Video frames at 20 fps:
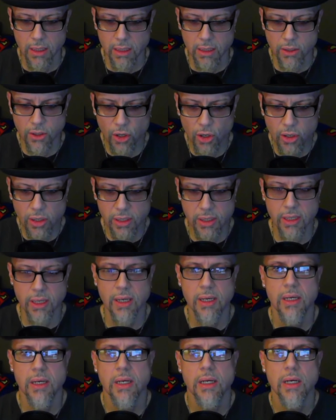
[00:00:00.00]
Good
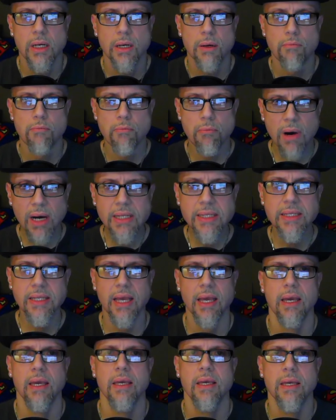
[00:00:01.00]

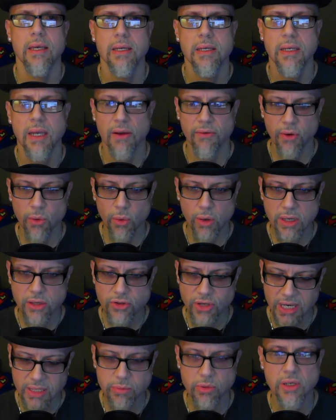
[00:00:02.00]
Monday, everyone.
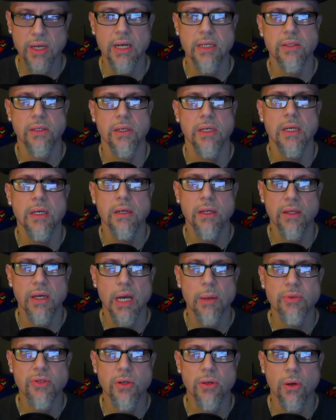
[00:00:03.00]
Jasper Gonzo here. Another
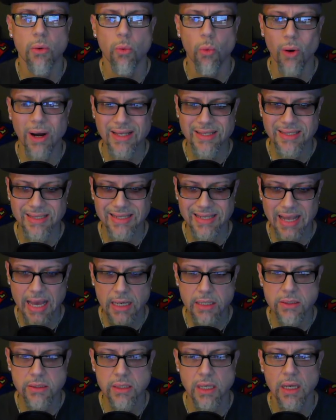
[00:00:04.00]
episode of What's
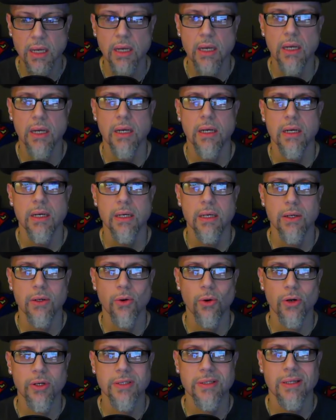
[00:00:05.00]
Next. Of
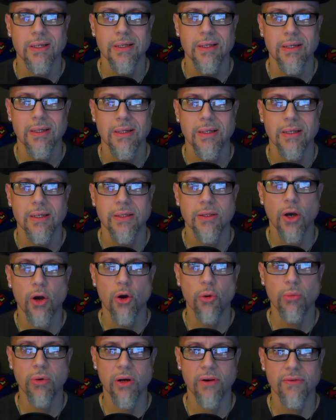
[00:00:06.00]
course, the
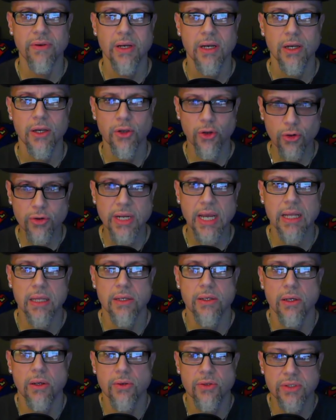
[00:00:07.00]
home of your daily
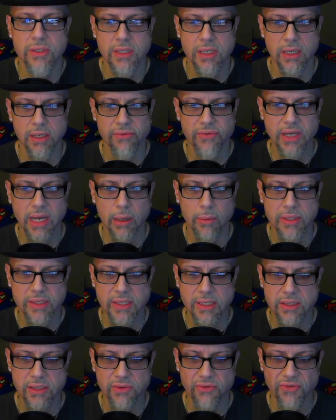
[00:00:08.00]
dose of common
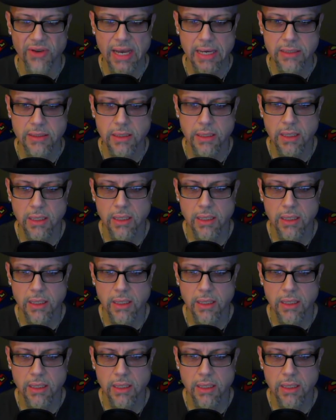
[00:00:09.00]
sense and facts.